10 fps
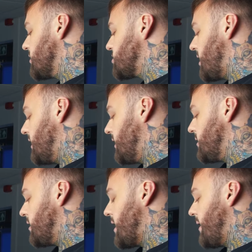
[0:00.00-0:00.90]
of
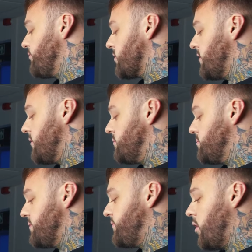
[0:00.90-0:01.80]
training
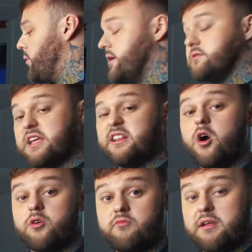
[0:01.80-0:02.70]
before we
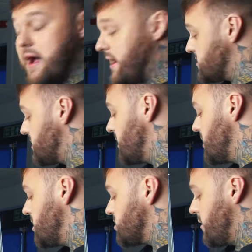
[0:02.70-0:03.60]
deload and remax.
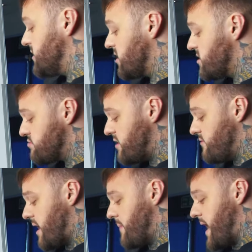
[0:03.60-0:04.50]
So it's a 3
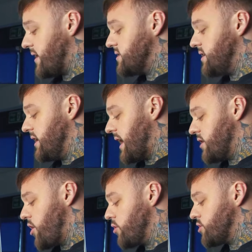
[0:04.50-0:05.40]
rep max,
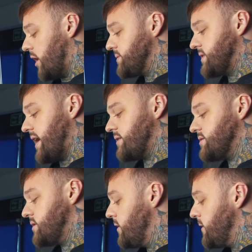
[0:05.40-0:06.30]
again, no drop
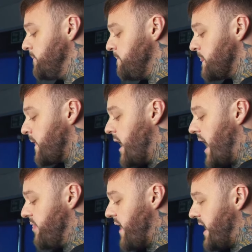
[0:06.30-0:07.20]
sets.
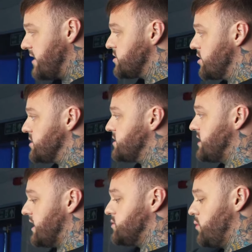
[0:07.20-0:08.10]
And that is your
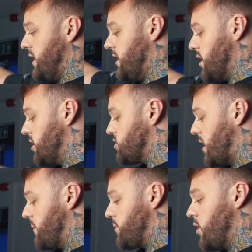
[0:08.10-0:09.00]
6-week
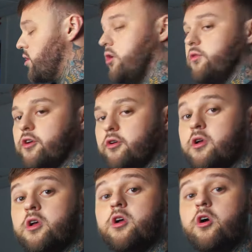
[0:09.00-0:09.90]
training protocol done.
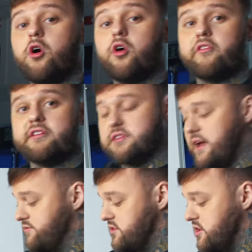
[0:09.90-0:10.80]
All there is
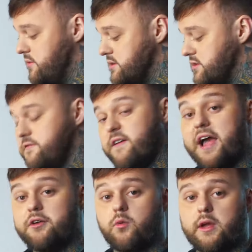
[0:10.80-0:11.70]
left to do is the
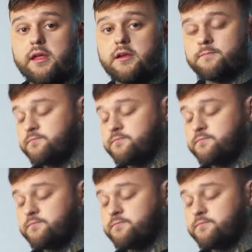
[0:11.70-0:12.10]
final week